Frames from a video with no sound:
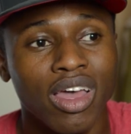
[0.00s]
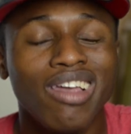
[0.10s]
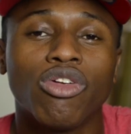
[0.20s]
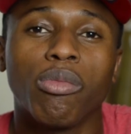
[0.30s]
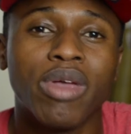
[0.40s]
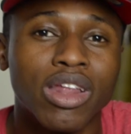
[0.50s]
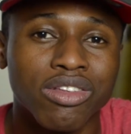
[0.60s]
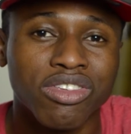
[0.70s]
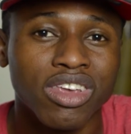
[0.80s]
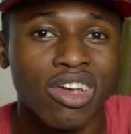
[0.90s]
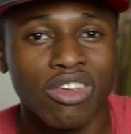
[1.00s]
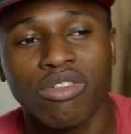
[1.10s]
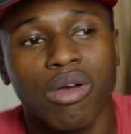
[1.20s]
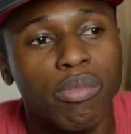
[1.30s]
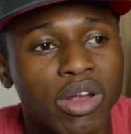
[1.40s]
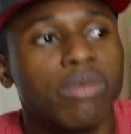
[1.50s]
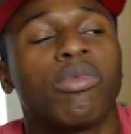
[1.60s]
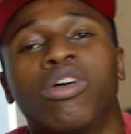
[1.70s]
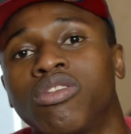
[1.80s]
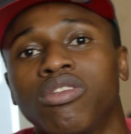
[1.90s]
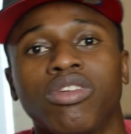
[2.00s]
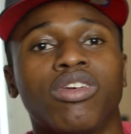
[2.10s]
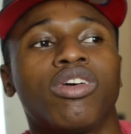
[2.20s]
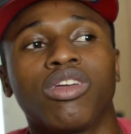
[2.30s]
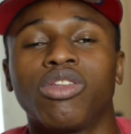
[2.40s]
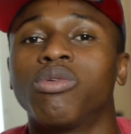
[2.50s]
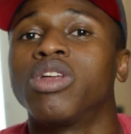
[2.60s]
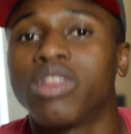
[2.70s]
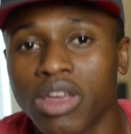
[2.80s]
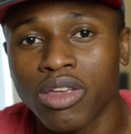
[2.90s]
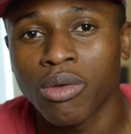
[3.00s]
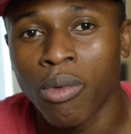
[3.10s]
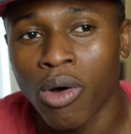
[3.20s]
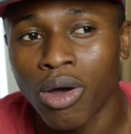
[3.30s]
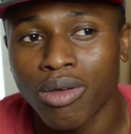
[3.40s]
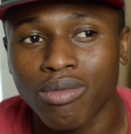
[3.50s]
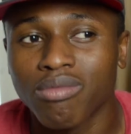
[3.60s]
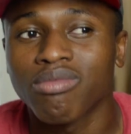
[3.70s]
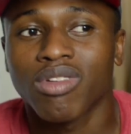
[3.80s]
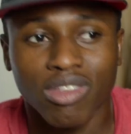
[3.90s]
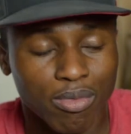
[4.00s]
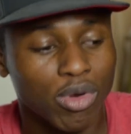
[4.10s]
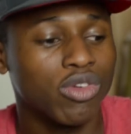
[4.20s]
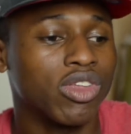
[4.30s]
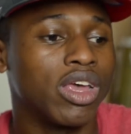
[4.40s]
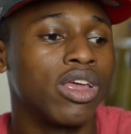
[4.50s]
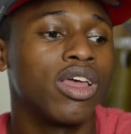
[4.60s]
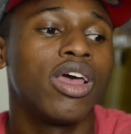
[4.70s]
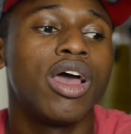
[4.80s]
You know, being a senior, you could pretty much do anything you want, per se.